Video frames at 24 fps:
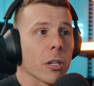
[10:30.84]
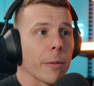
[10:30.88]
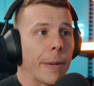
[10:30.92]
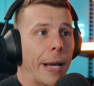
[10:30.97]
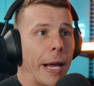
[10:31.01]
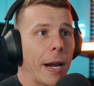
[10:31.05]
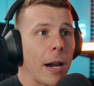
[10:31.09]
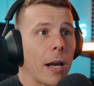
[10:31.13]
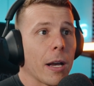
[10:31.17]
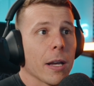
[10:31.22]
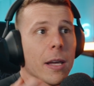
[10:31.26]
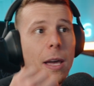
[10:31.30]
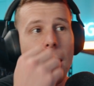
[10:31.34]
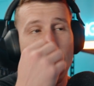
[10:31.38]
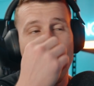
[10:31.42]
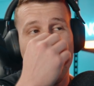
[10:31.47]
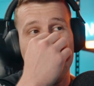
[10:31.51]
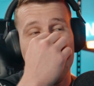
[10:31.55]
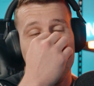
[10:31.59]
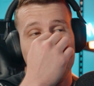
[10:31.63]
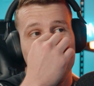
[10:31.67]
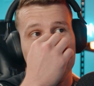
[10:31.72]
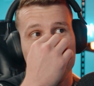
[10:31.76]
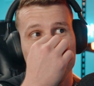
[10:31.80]
about.
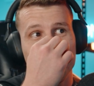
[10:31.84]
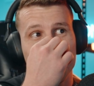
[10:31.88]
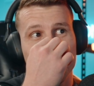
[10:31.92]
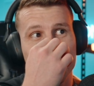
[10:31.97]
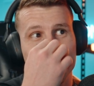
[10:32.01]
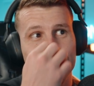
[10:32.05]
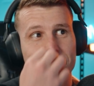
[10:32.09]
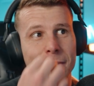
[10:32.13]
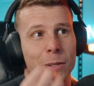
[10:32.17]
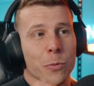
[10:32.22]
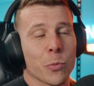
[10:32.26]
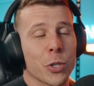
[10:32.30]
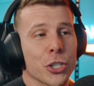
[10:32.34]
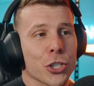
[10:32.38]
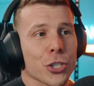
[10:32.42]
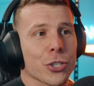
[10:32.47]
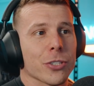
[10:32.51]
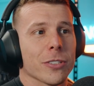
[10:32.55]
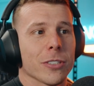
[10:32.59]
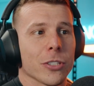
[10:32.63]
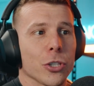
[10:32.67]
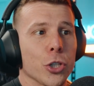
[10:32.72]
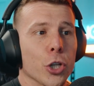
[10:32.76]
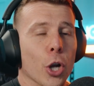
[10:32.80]

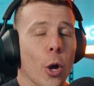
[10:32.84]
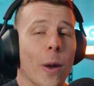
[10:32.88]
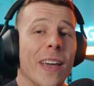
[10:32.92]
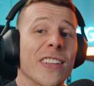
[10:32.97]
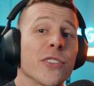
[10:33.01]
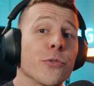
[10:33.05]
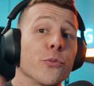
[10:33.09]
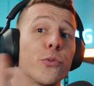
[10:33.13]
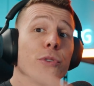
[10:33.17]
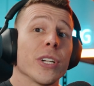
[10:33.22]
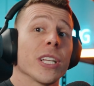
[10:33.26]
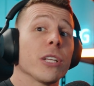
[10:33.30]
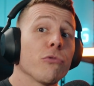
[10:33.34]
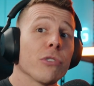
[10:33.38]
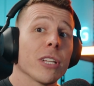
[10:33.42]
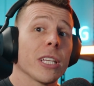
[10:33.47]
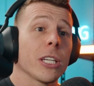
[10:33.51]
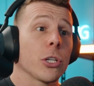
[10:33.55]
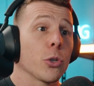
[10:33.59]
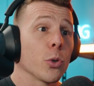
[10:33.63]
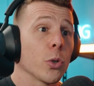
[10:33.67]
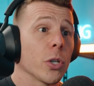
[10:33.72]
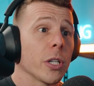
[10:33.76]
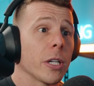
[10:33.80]
Which, you know, it's really, really
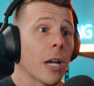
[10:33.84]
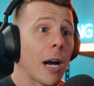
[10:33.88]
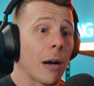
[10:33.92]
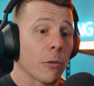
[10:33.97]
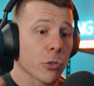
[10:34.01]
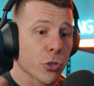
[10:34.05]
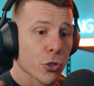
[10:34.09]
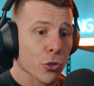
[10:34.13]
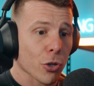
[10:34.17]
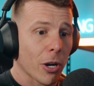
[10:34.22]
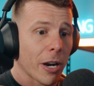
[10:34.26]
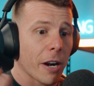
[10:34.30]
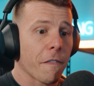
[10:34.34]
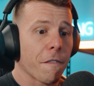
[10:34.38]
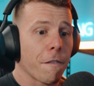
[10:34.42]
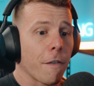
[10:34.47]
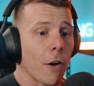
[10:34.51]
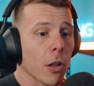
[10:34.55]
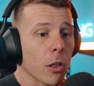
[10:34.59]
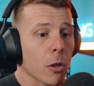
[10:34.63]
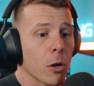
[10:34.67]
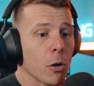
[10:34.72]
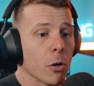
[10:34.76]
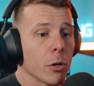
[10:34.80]
good. I was trying to
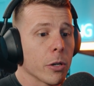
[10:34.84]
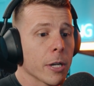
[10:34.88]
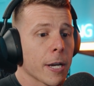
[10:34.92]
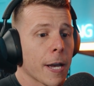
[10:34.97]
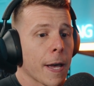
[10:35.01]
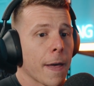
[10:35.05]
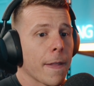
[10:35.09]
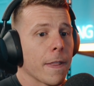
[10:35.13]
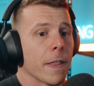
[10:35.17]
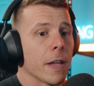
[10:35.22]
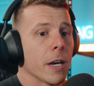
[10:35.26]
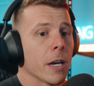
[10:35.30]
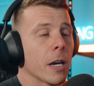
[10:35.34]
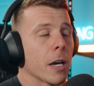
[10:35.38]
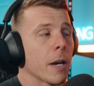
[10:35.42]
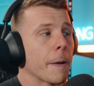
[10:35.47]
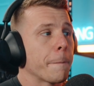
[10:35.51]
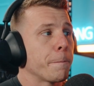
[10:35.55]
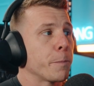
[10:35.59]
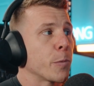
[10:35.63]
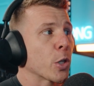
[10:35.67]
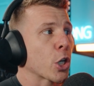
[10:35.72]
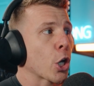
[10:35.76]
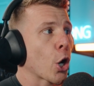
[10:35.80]
follow the
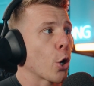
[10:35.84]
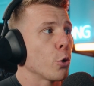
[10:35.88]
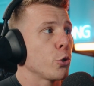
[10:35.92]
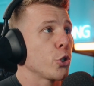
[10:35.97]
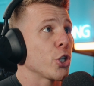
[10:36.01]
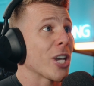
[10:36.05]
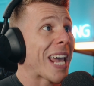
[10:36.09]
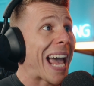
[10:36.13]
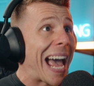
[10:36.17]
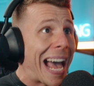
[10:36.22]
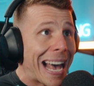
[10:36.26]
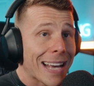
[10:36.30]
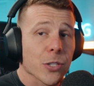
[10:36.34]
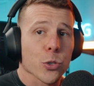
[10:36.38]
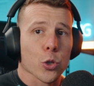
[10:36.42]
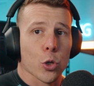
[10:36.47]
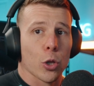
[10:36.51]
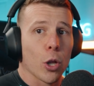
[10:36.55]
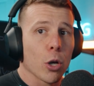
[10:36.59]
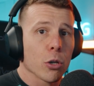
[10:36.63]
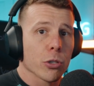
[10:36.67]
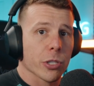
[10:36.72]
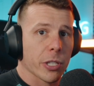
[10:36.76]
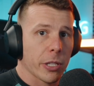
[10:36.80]
coaching as
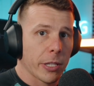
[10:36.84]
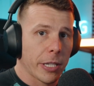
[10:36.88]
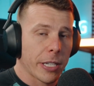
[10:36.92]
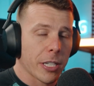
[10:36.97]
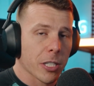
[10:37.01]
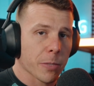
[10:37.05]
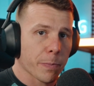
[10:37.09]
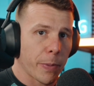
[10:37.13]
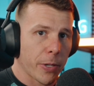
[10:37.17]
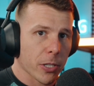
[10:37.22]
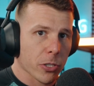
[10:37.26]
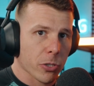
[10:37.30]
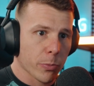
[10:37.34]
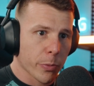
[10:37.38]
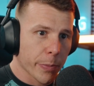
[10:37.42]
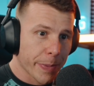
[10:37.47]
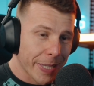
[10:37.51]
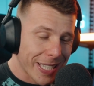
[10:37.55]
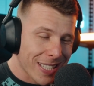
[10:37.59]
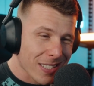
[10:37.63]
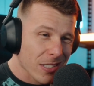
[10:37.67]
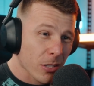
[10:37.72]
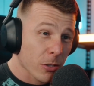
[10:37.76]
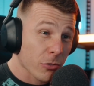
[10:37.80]
closely as possible
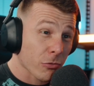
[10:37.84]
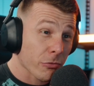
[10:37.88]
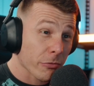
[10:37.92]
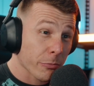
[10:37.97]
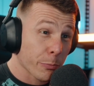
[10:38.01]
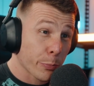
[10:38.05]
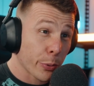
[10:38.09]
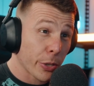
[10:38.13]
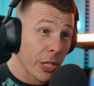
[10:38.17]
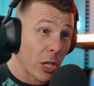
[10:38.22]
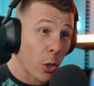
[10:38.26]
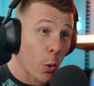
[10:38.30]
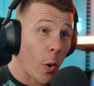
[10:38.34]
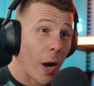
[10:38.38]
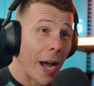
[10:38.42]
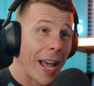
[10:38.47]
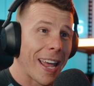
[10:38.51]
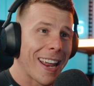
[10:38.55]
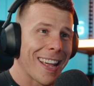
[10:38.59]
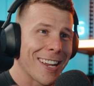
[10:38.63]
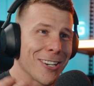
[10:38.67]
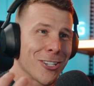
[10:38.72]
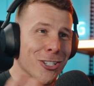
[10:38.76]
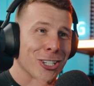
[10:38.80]
because it was pretty
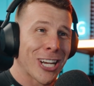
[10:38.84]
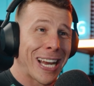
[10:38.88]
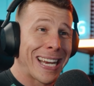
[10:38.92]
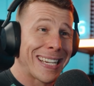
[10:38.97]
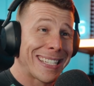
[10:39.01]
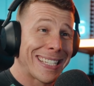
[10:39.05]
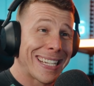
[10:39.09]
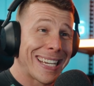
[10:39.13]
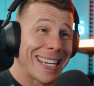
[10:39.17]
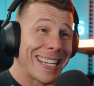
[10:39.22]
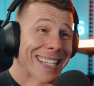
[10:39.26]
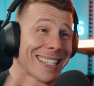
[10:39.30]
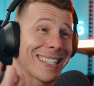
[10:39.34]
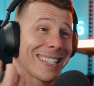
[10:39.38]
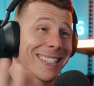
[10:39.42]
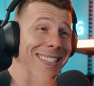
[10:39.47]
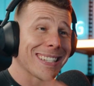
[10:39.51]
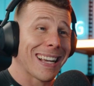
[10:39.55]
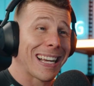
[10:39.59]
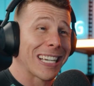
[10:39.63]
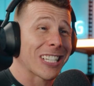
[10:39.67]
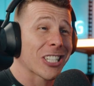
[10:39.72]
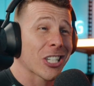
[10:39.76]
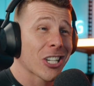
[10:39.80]
quiet, and JT is
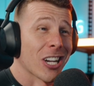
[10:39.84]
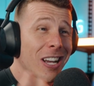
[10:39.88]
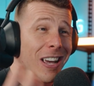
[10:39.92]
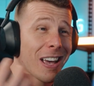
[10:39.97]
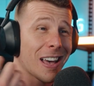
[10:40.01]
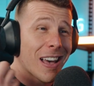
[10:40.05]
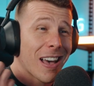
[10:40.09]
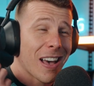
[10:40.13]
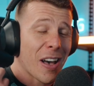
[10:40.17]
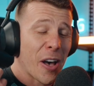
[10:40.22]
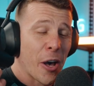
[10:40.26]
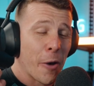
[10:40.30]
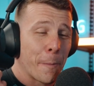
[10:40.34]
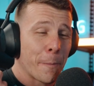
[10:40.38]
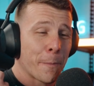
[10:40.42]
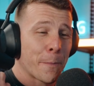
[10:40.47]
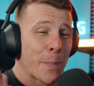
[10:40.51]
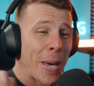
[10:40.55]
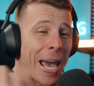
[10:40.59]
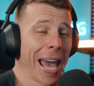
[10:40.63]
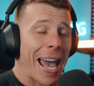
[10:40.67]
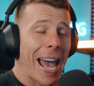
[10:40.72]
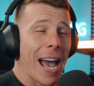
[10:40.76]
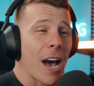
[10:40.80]
such a
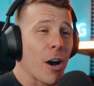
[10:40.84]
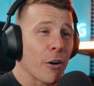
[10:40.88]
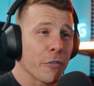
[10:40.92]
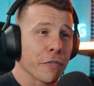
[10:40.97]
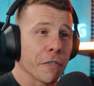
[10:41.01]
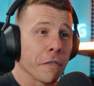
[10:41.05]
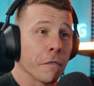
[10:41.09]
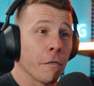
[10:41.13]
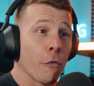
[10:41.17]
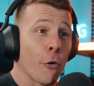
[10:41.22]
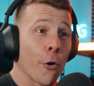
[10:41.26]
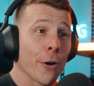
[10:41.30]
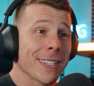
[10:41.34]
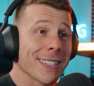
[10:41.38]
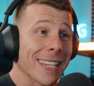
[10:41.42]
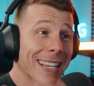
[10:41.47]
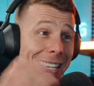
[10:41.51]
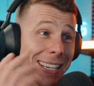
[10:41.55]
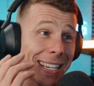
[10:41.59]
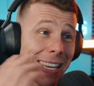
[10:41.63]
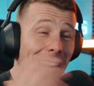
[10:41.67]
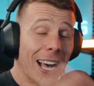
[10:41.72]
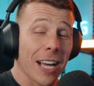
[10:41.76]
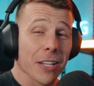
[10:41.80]
powerful voice
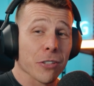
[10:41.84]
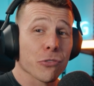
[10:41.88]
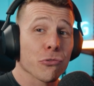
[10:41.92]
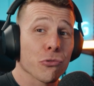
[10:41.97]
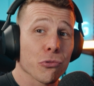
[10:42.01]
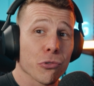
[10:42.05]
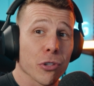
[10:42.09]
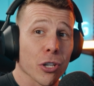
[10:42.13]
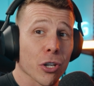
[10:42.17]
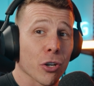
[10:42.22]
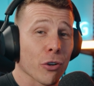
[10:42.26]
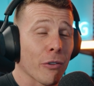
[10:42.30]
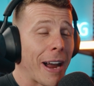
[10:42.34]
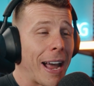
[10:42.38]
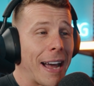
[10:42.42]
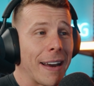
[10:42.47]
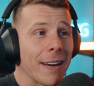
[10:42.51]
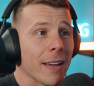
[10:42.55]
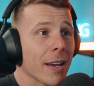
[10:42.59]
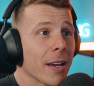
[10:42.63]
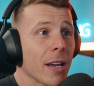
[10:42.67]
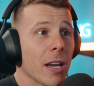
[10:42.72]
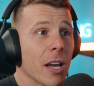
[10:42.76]
that cuts through the crowd.